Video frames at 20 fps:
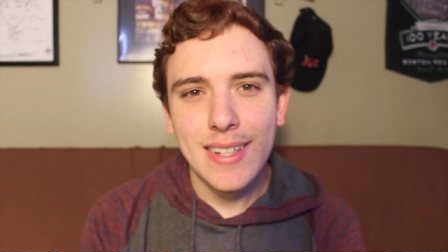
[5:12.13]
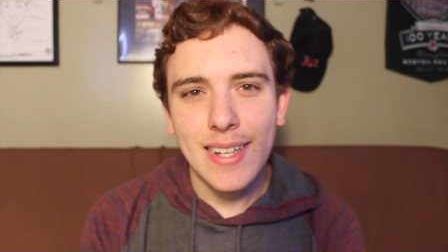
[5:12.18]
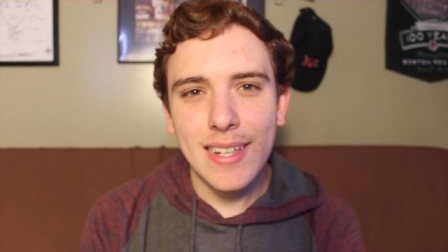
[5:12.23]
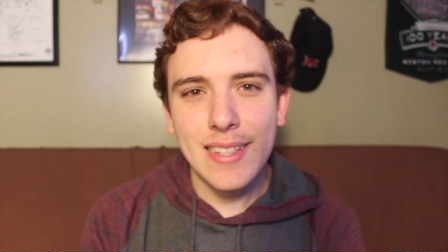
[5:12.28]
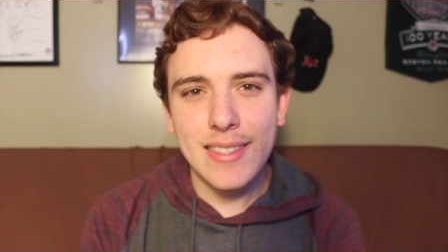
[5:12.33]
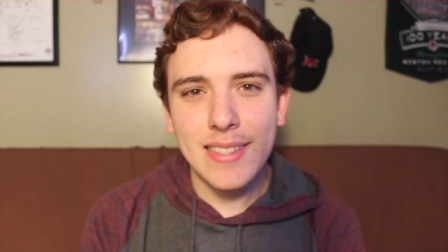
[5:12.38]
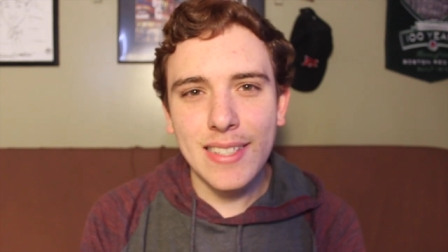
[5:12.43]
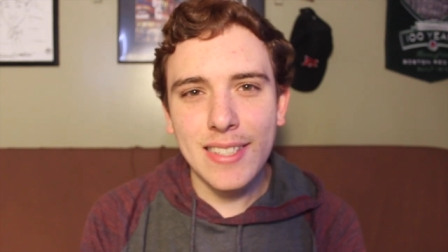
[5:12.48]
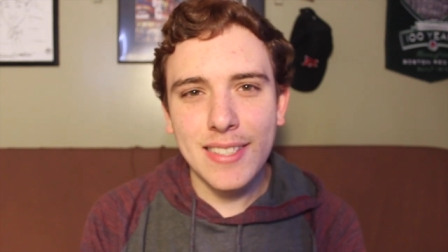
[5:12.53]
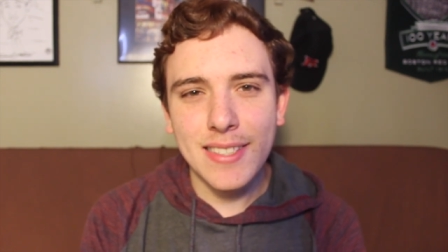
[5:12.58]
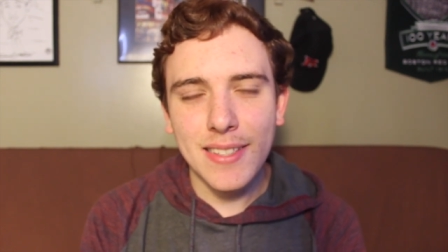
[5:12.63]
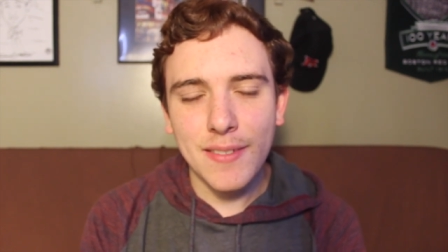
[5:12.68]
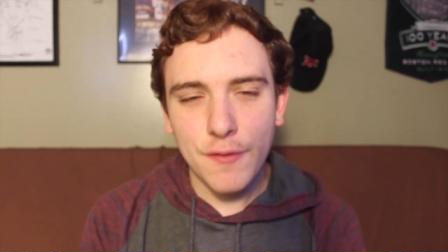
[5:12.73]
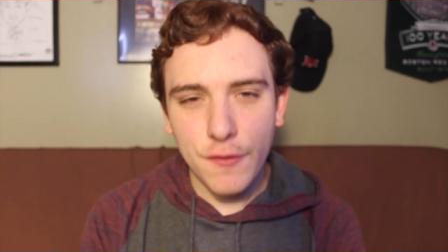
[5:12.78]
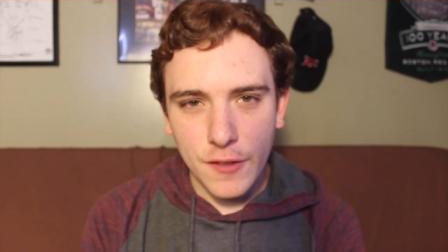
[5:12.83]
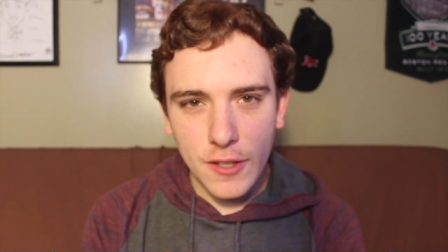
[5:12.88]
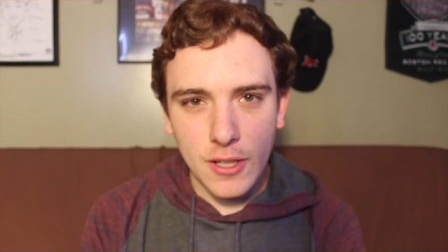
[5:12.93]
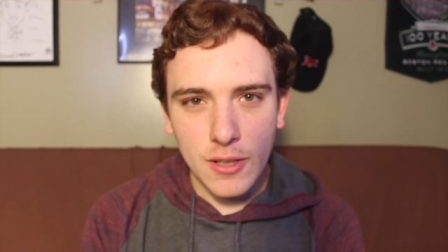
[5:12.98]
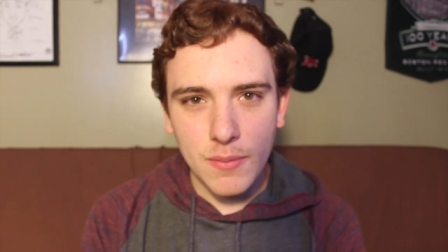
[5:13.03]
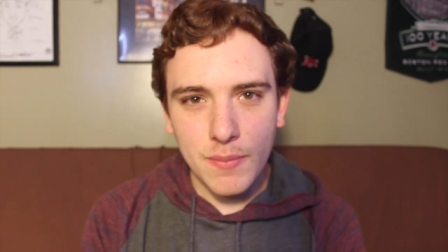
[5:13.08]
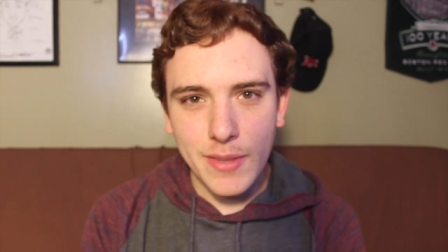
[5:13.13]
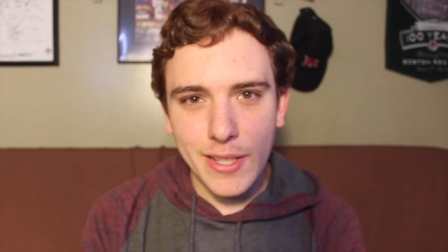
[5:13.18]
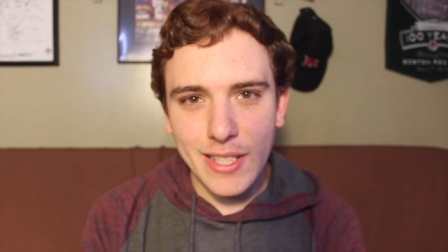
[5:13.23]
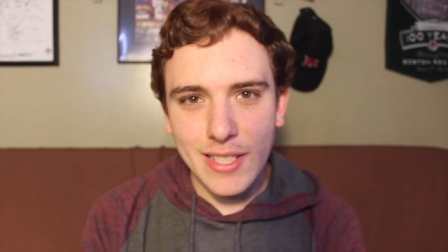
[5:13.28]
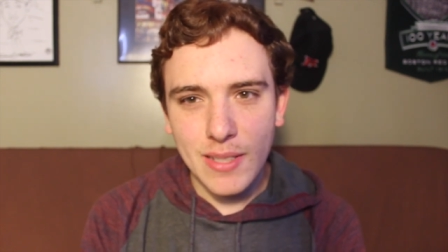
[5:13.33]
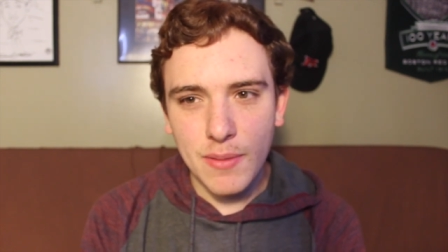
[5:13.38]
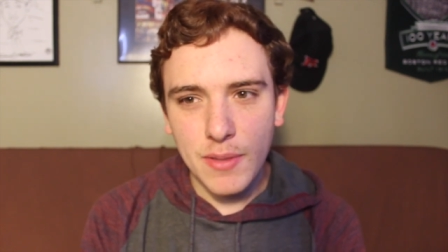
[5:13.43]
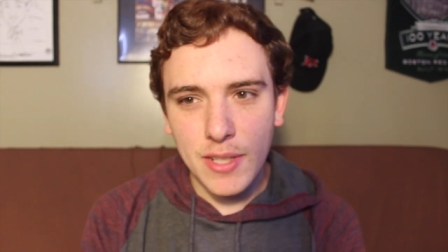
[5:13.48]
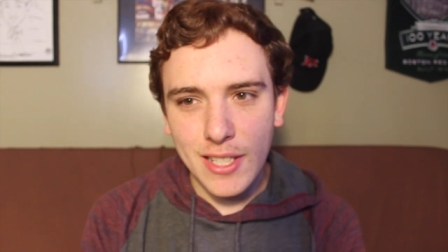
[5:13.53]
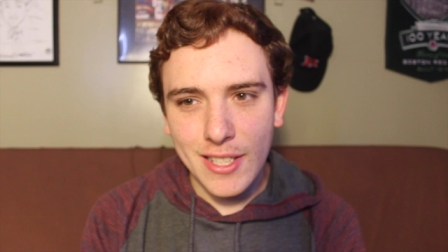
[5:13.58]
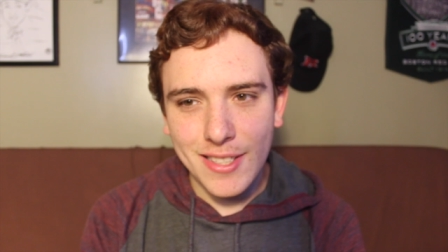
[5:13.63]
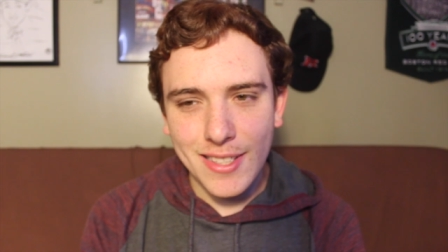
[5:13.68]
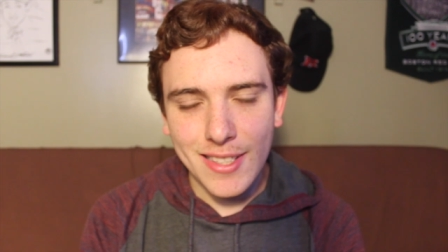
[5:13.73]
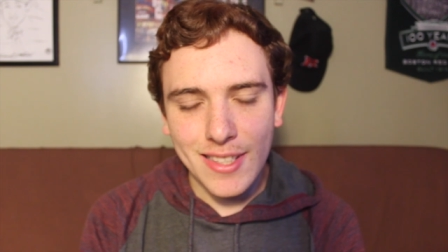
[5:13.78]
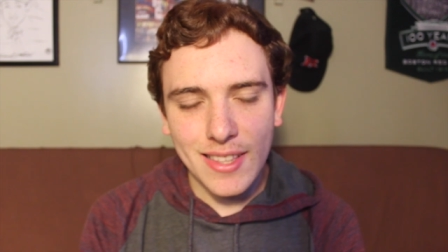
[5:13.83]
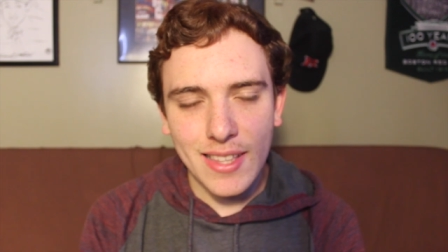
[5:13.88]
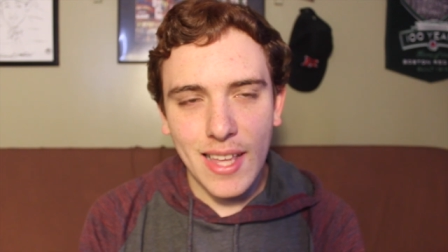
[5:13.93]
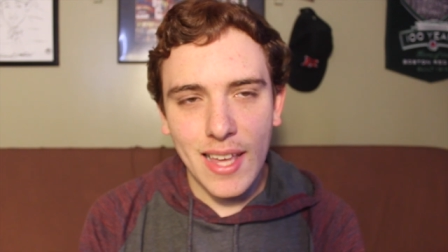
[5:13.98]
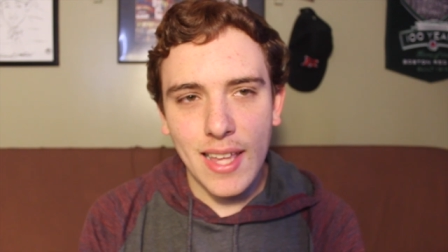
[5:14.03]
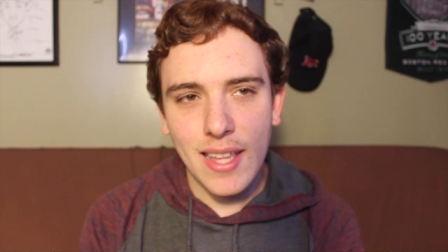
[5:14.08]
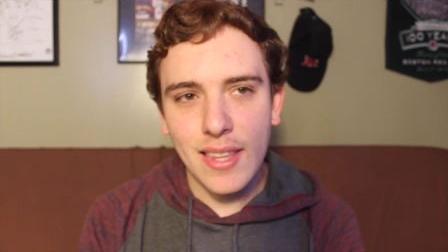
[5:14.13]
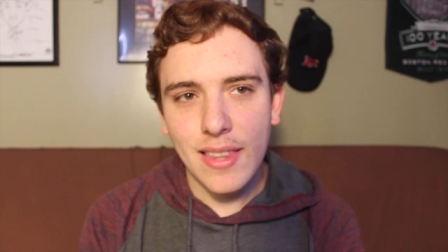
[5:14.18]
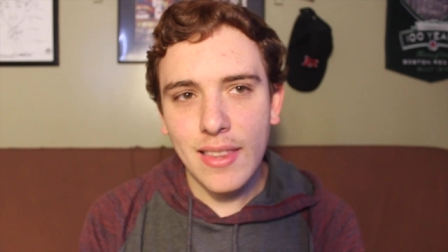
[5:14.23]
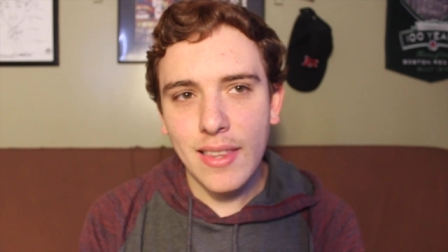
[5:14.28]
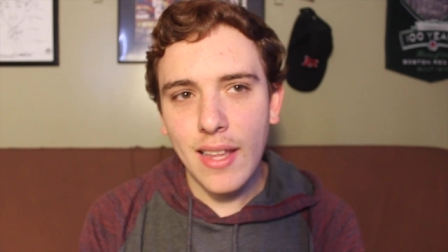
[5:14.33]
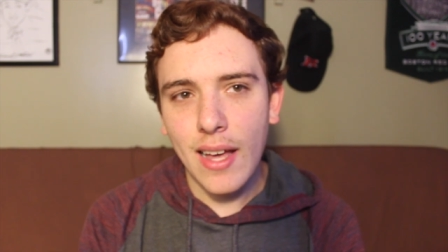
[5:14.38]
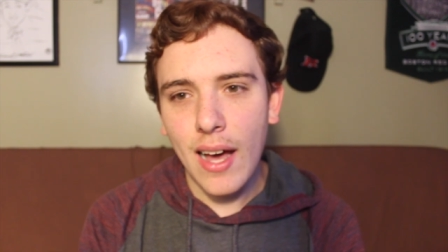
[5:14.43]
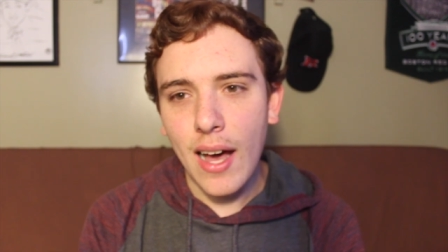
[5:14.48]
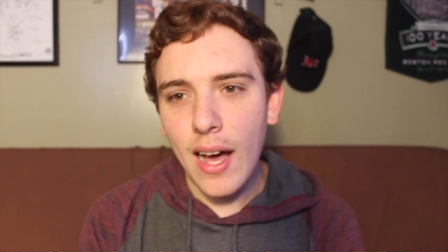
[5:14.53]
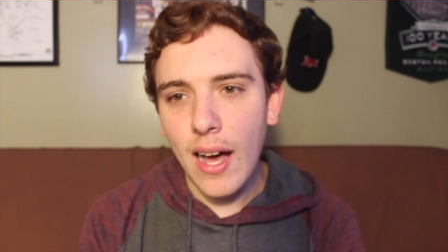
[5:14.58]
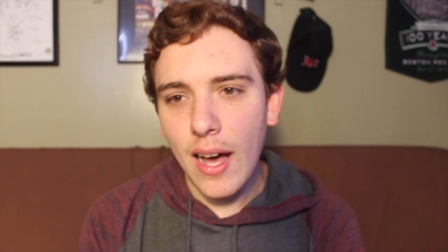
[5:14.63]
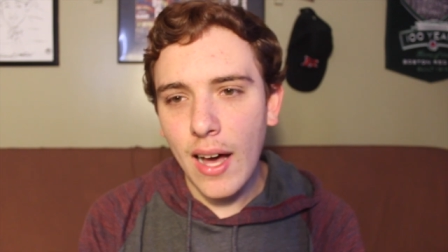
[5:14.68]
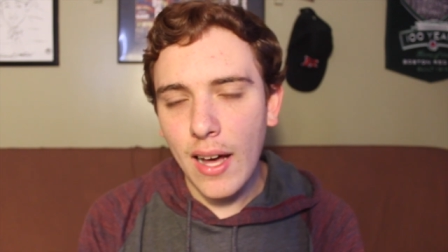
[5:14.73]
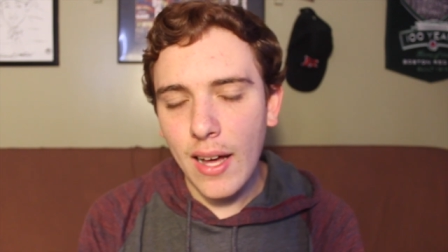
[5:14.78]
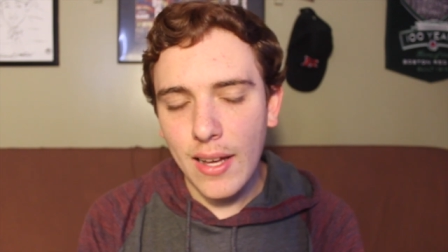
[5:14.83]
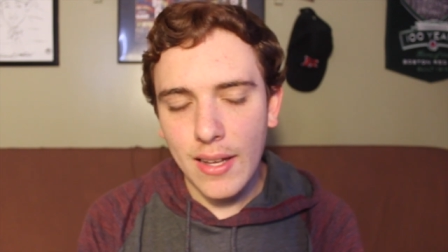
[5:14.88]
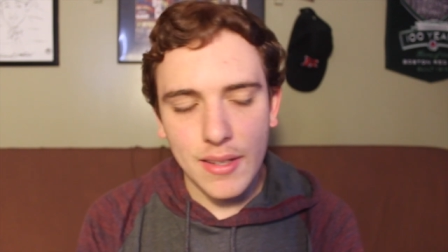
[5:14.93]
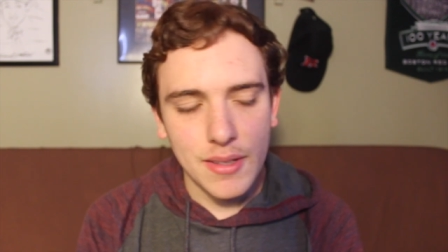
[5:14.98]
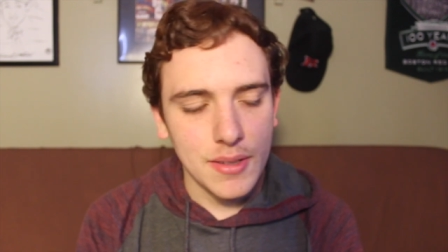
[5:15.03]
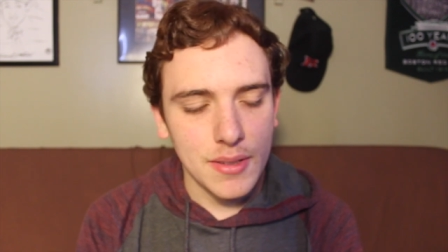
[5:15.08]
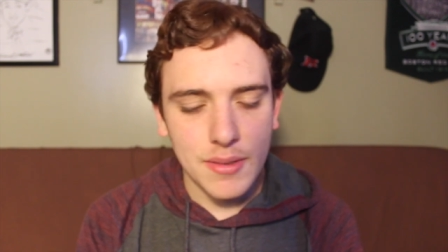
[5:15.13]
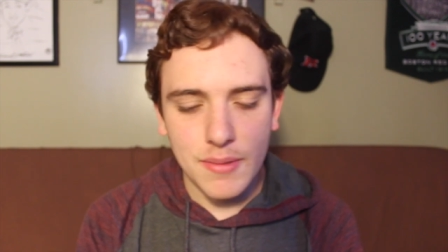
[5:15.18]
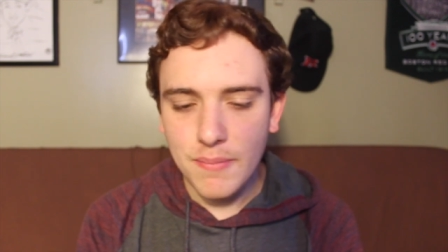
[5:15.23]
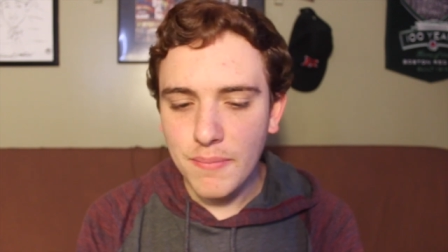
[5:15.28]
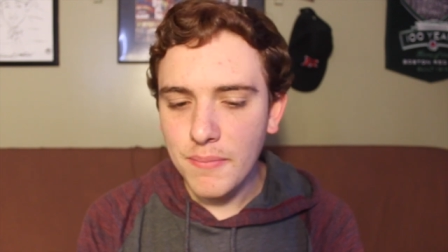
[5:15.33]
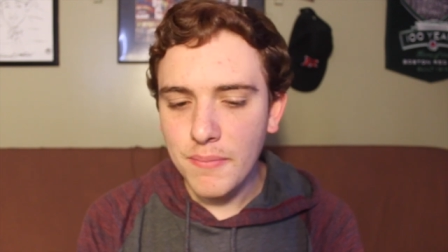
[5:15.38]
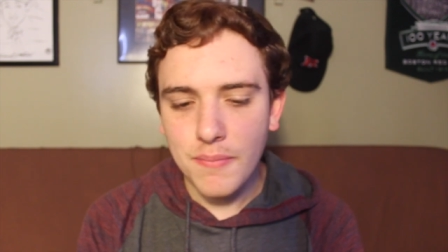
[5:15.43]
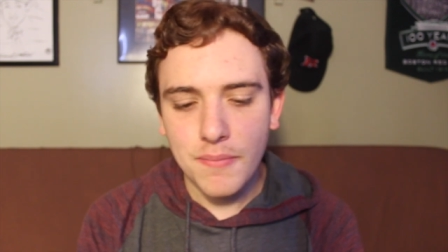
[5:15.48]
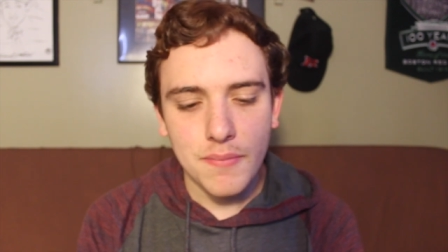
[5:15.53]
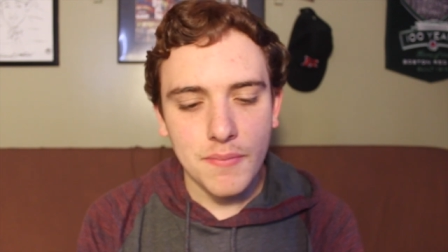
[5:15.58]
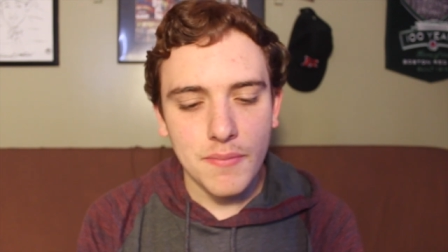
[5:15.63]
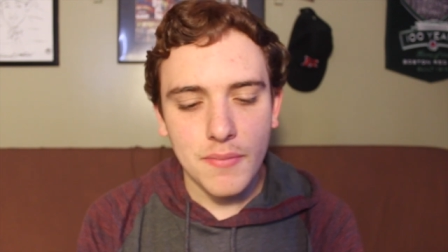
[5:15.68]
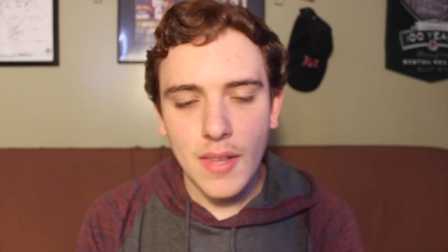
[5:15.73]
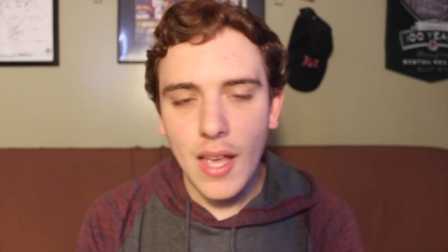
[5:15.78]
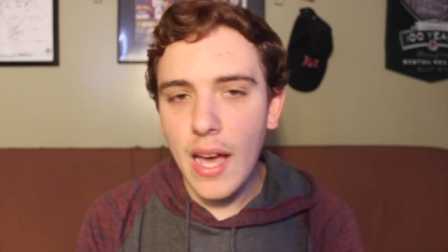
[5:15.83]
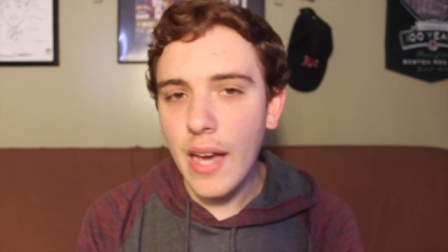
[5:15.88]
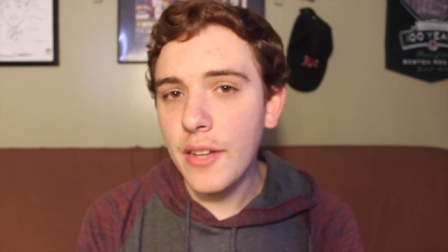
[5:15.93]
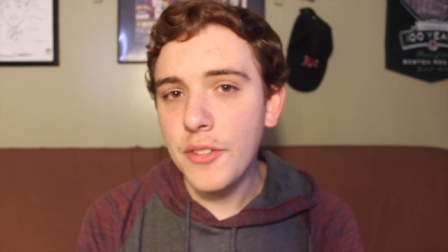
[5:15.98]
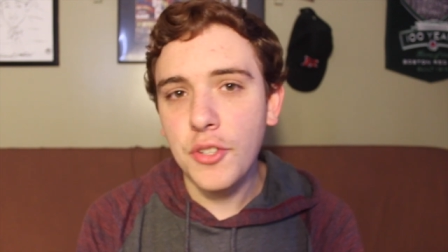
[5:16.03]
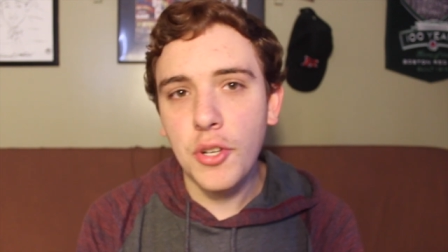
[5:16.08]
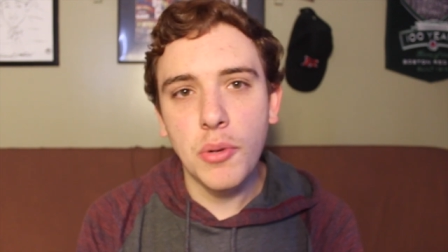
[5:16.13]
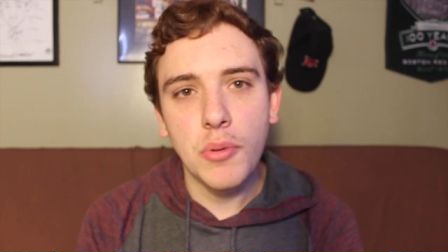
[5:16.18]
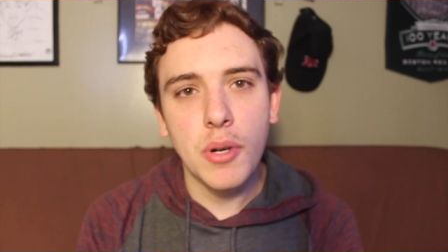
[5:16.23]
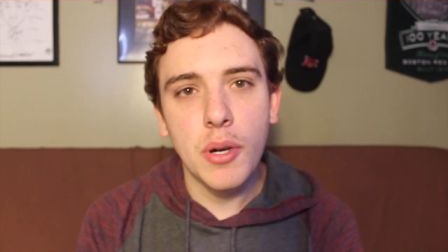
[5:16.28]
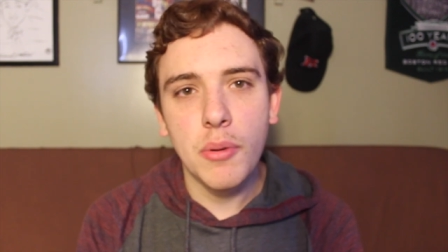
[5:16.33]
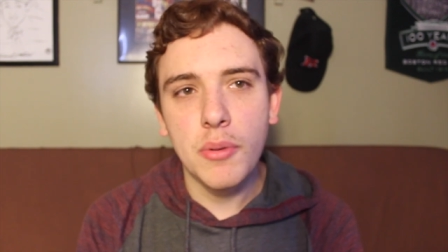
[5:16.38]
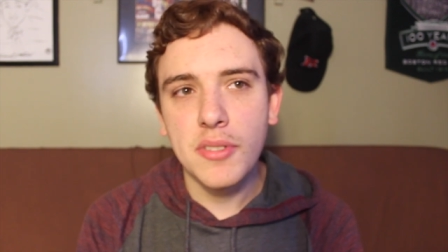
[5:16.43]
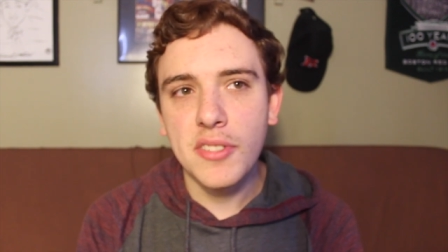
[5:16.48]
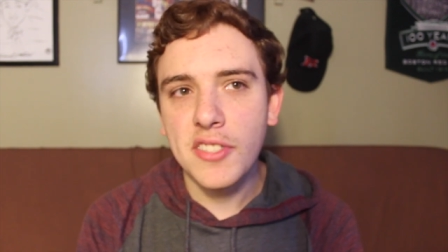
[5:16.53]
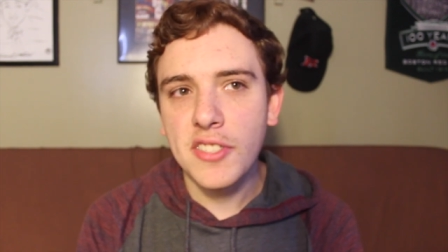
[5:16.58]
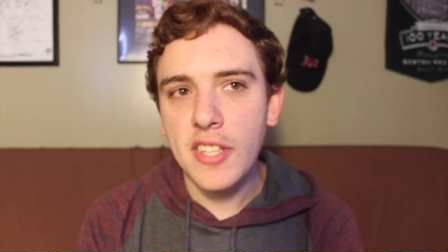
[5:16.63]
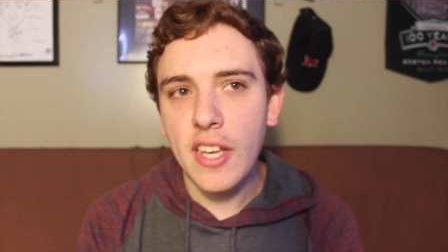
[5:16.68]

a decent film, because if it isn't, then I I don't know what to